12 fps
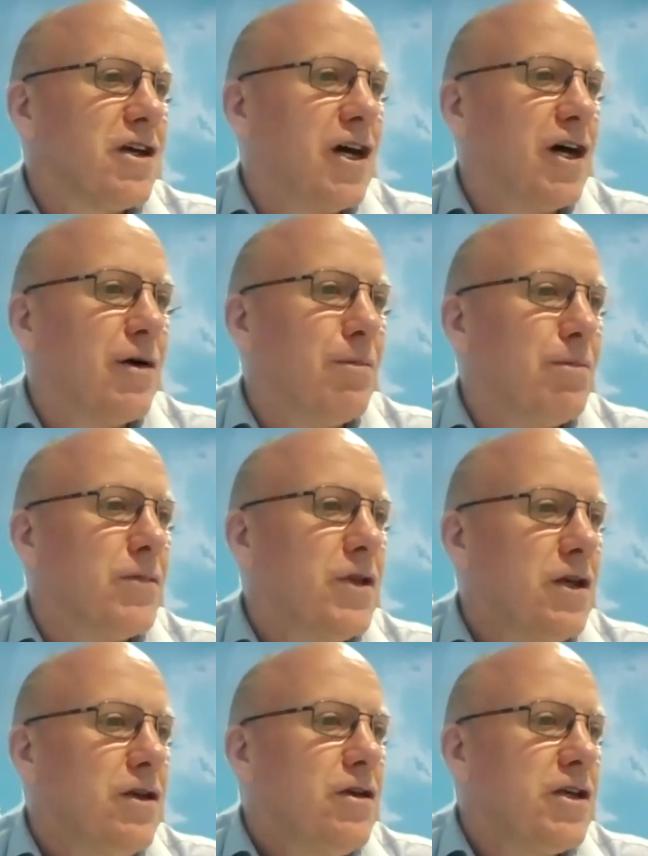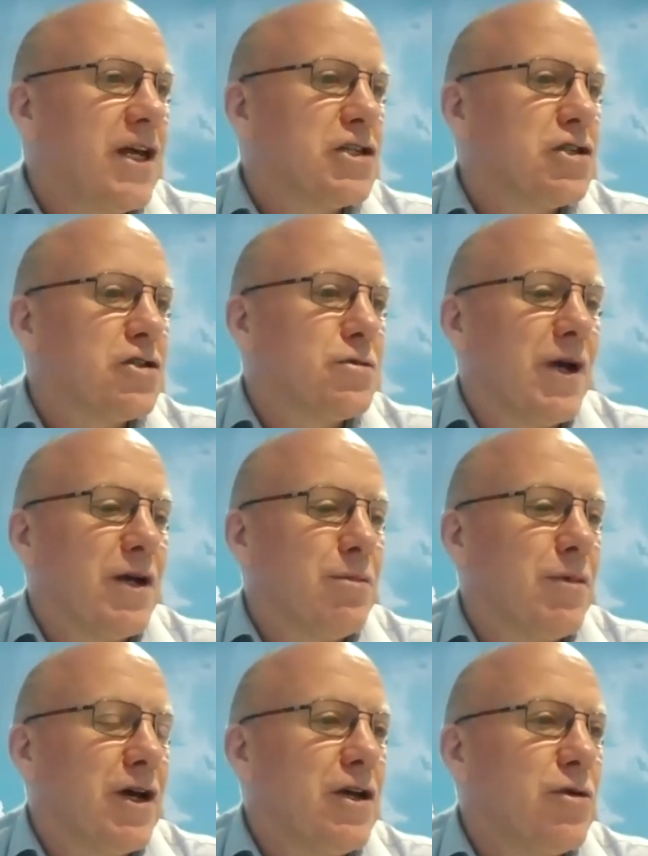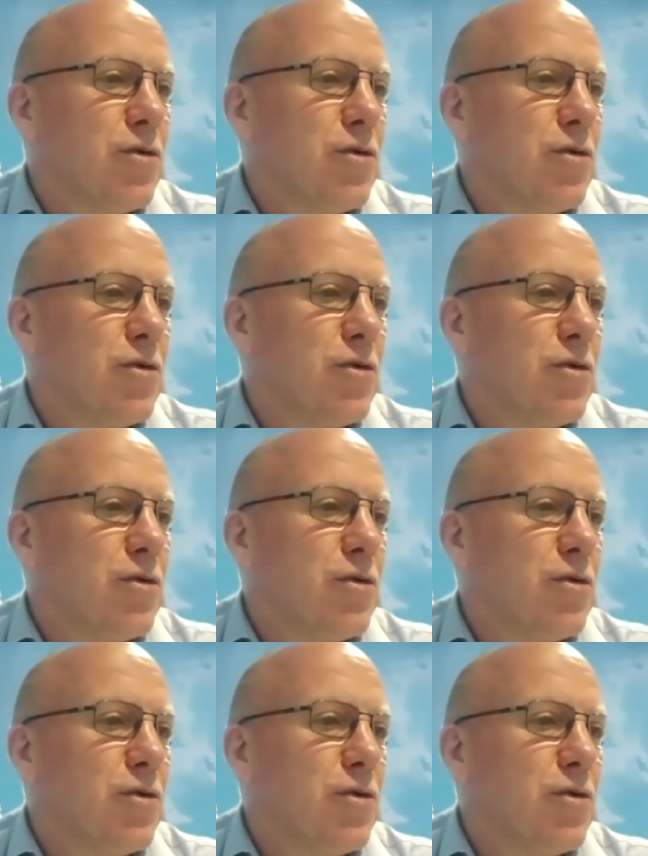Um, yes, as man-made,